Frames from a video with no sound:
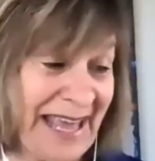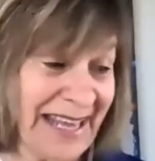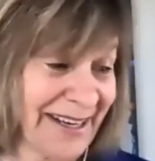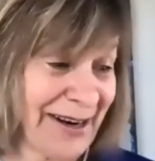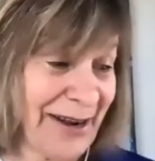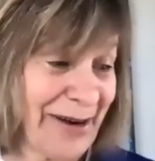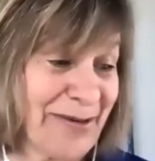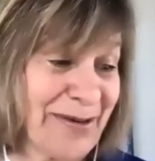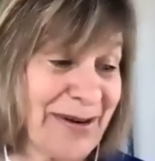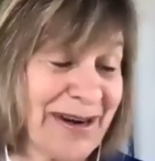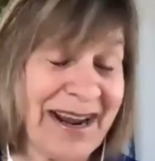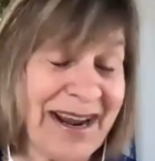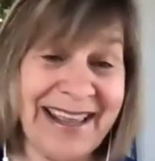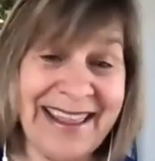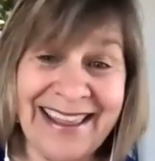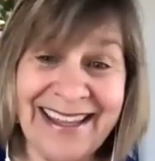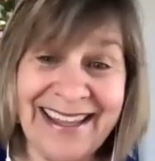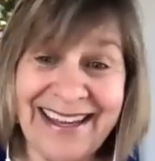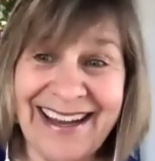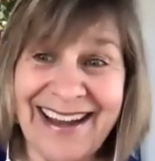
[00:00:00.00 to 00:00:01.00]
note, I
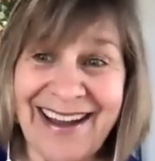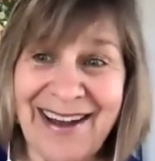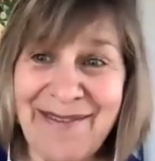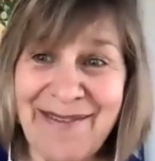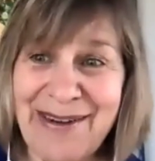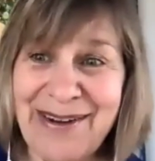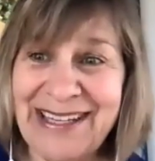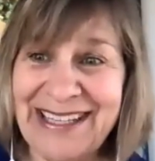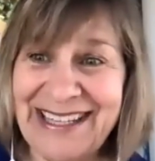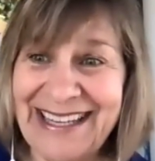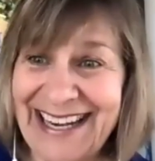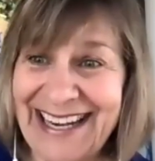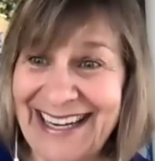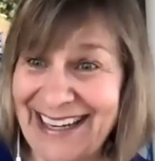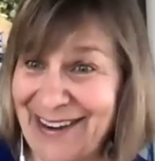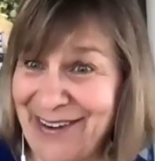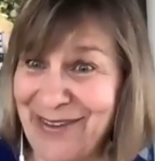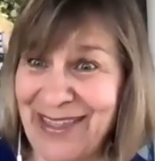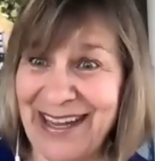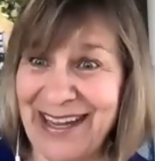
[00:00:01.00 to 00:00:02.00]
think I'm going to let it
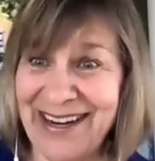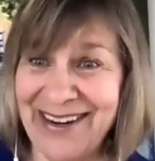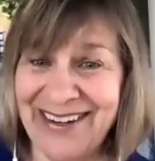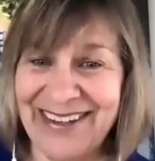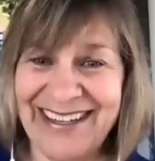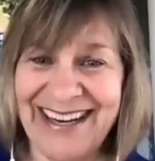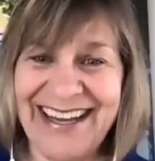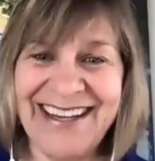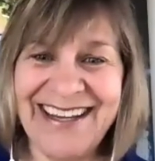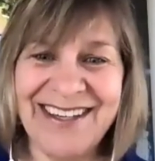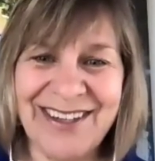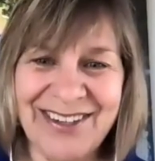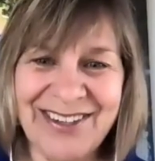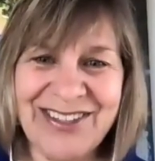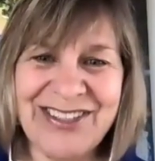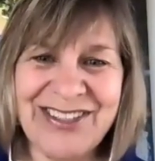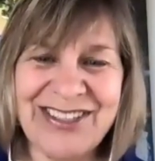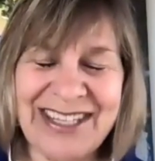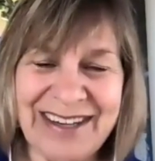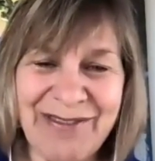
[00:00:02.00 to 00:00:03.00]
go there, and I
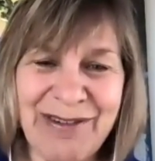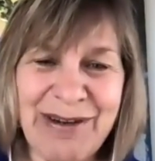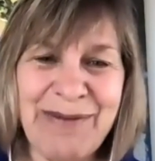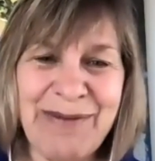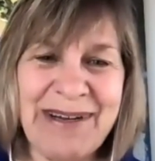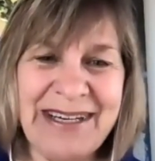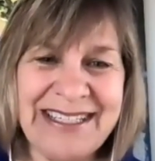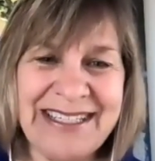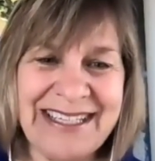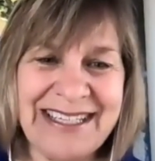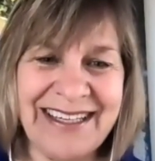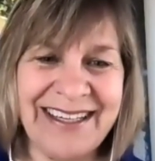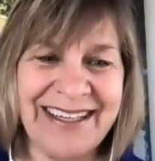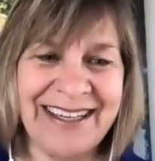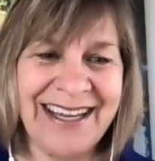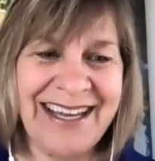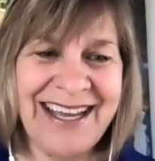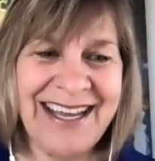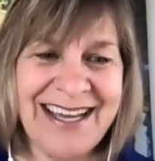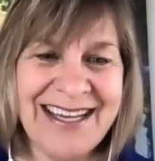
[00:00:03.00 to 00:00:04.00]
encourage everyone to
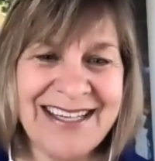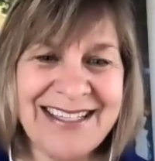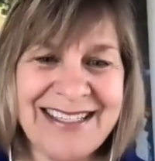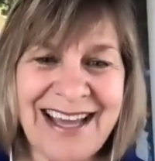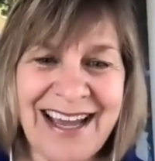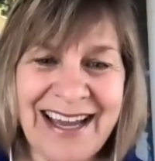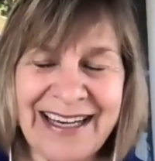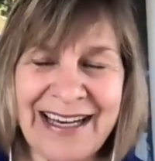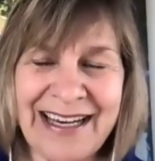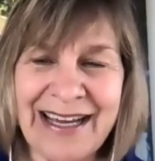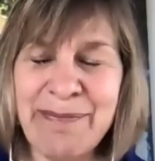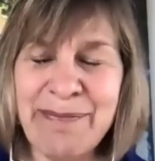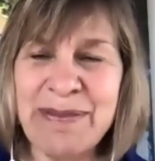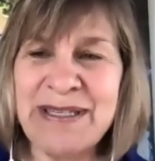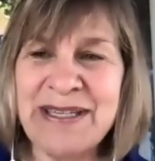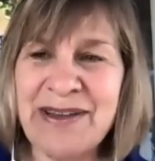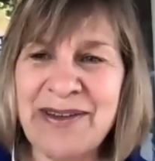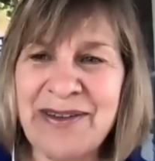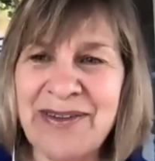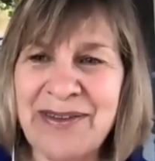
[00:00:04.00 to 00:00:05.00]
sign up.
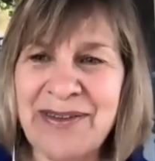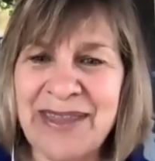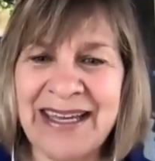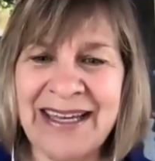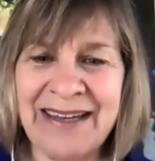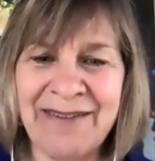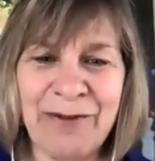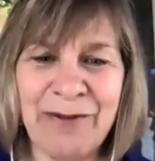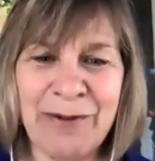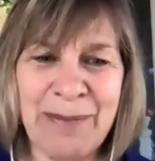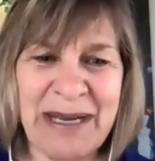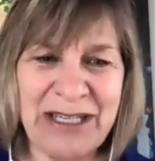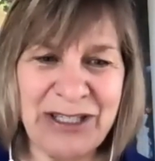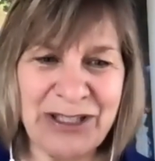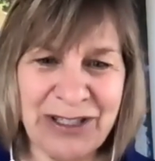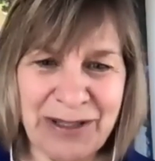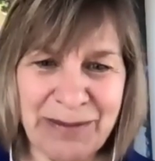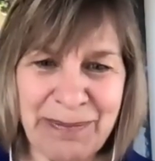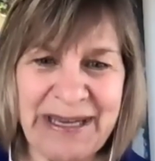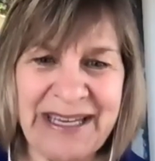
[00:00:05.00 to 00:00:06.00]
So the
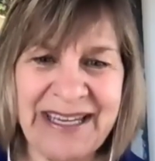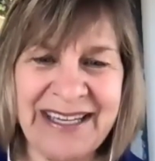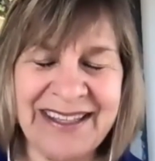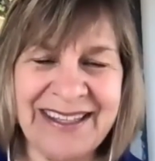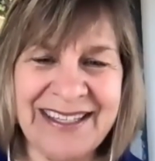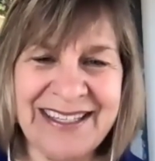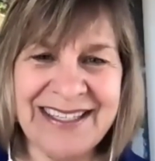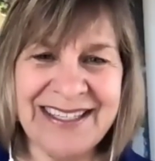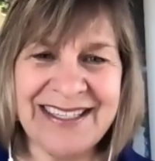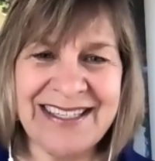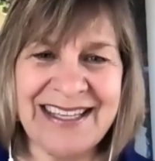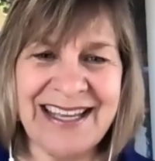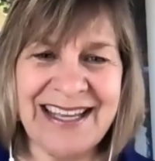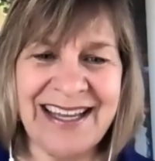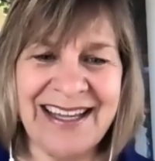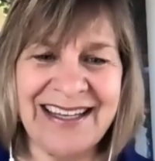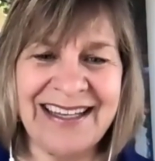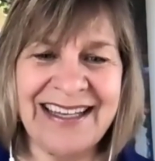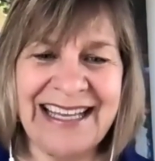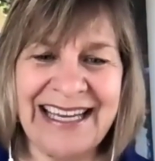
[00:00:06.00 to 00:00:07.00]
information will be in this
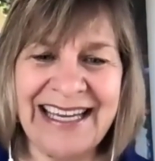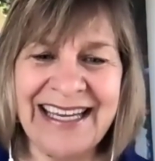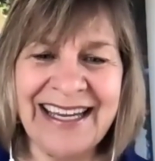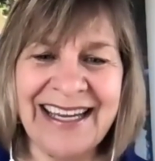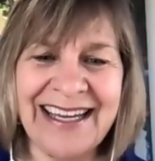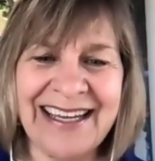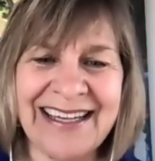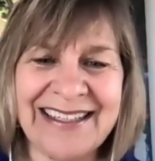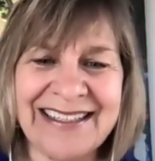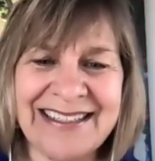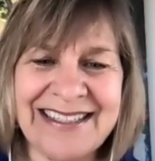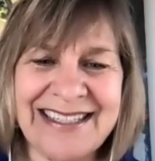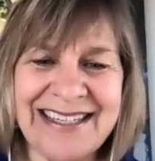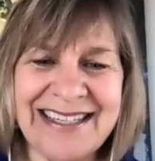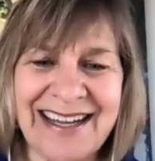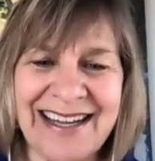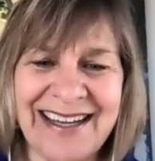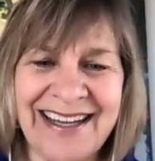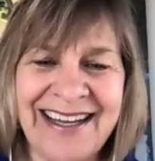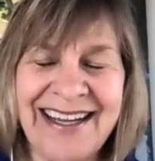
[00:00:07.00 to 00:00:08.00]
link, and
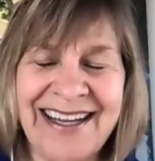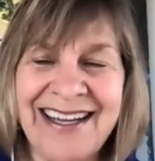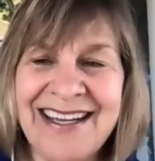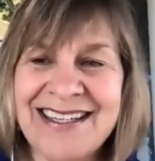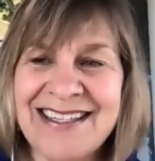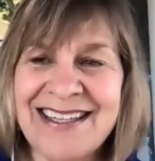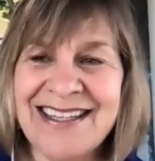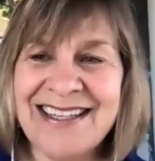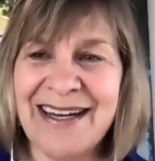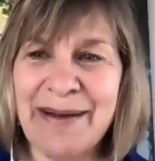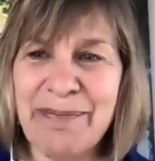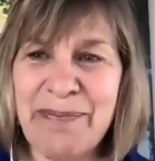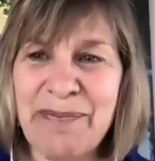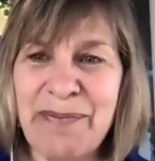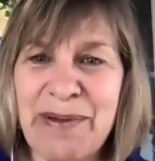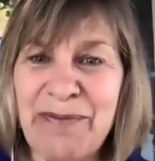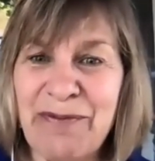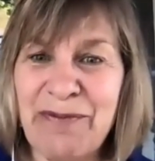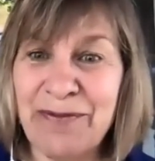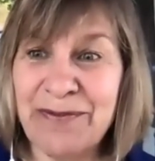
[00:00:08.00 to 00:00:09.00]
sign up
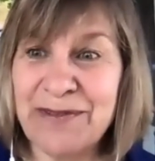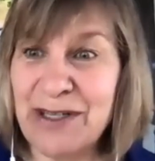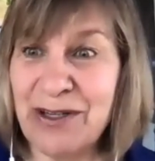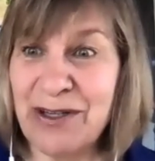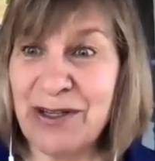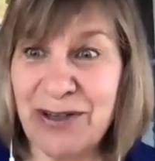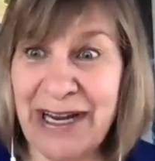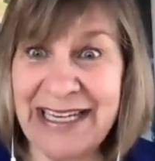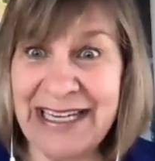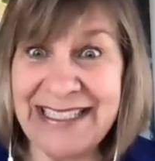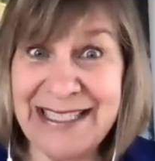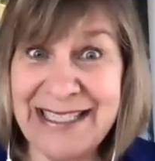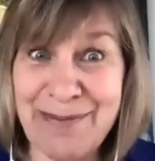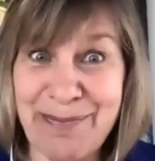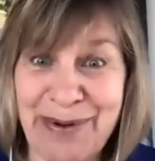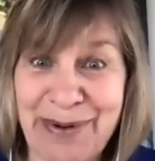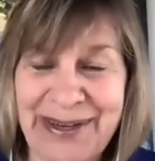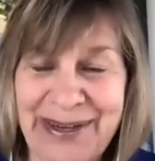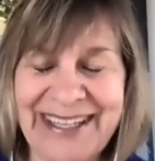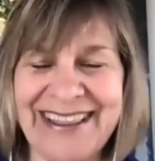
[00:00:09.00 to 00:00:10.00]
so you're not
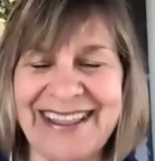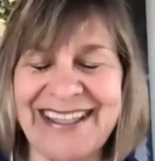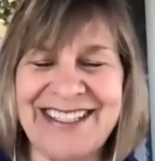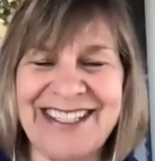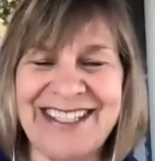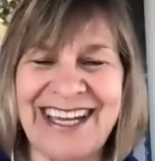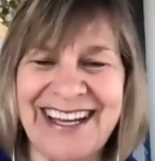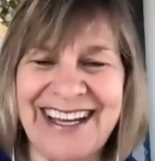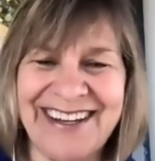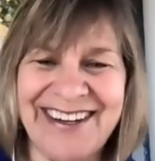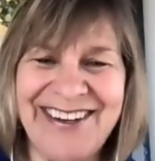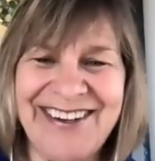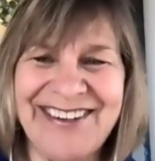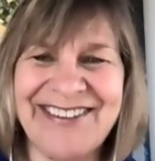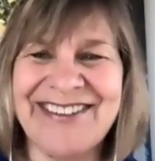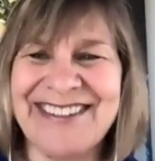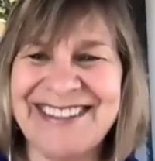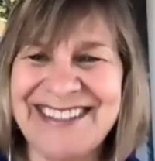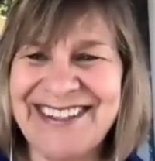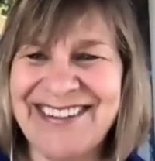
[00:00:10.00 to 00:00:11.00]
disappointed that you can't
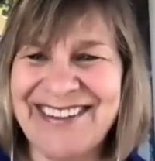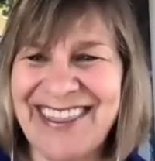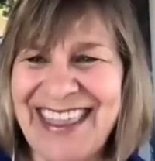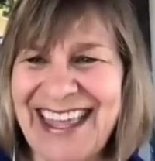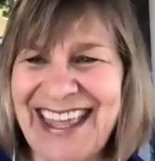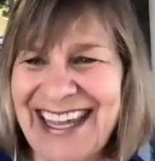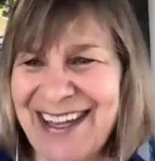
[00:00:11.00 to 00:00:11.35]
go. So thank you